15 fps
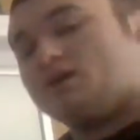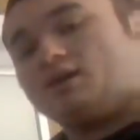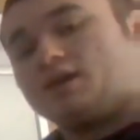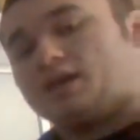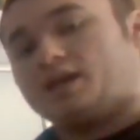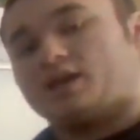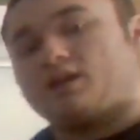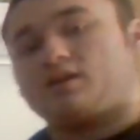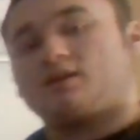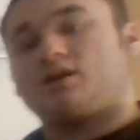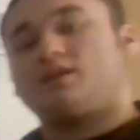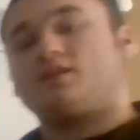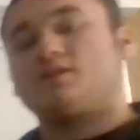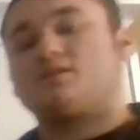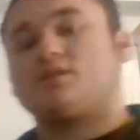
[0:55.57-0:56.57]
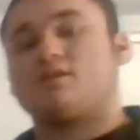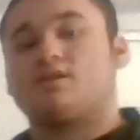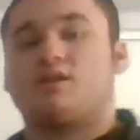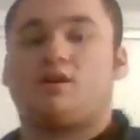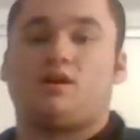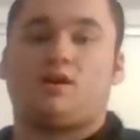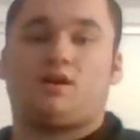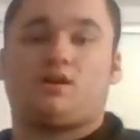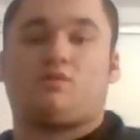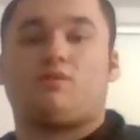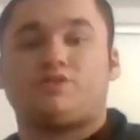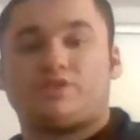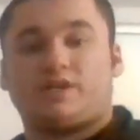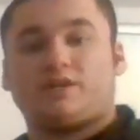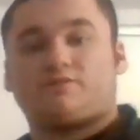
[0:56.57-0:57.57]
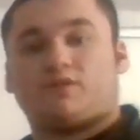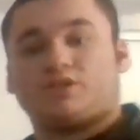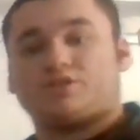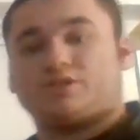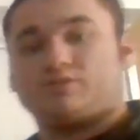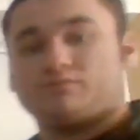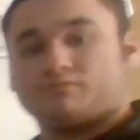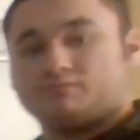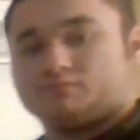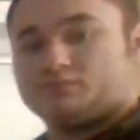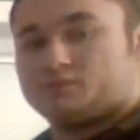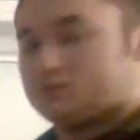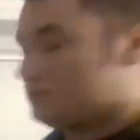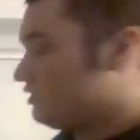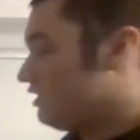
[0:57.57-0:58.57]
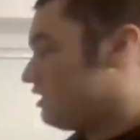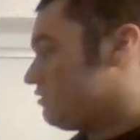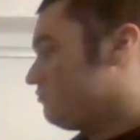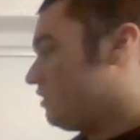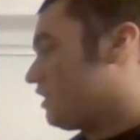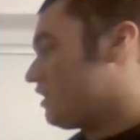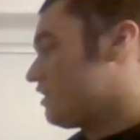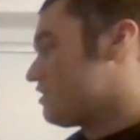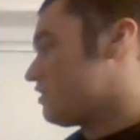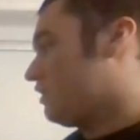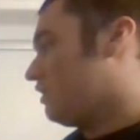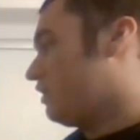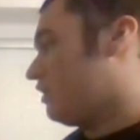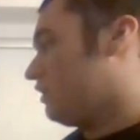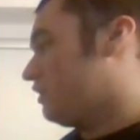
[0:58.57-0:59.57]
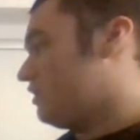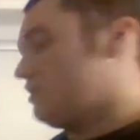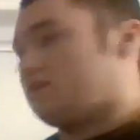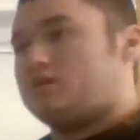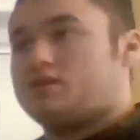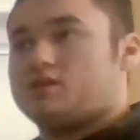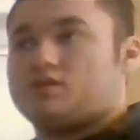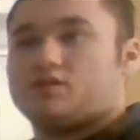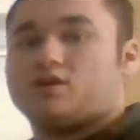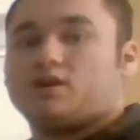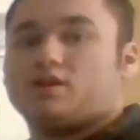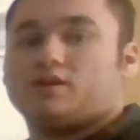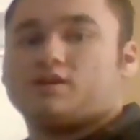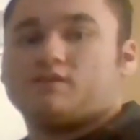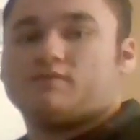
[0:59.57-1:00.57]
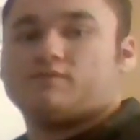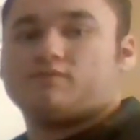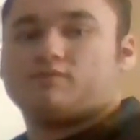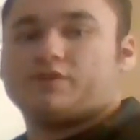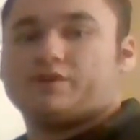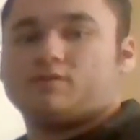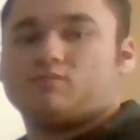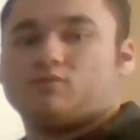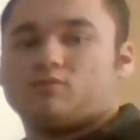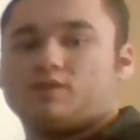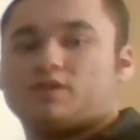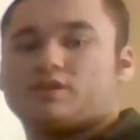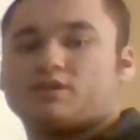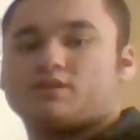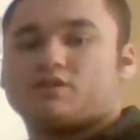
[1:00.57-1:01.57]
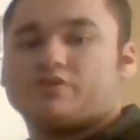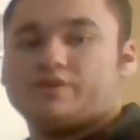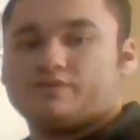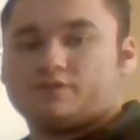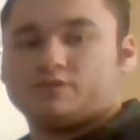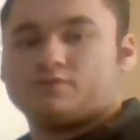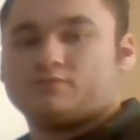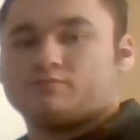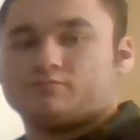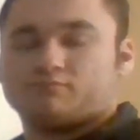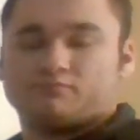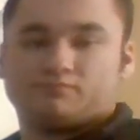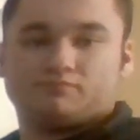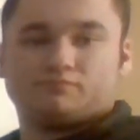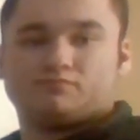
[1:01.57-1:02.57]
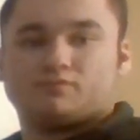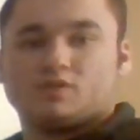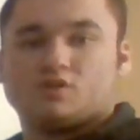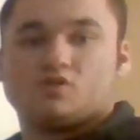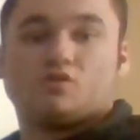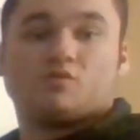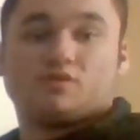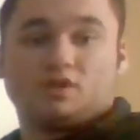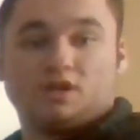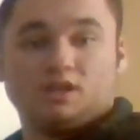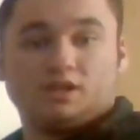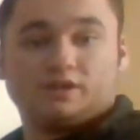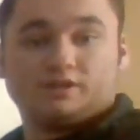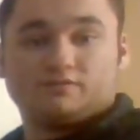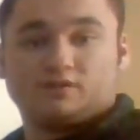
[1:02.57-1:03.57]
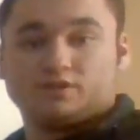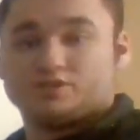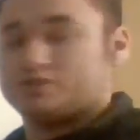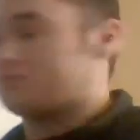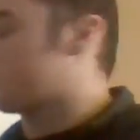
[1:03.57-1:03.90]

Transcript: And this is a quadratic function, because it's got a variable with a degree of 2. So it's not a linear function,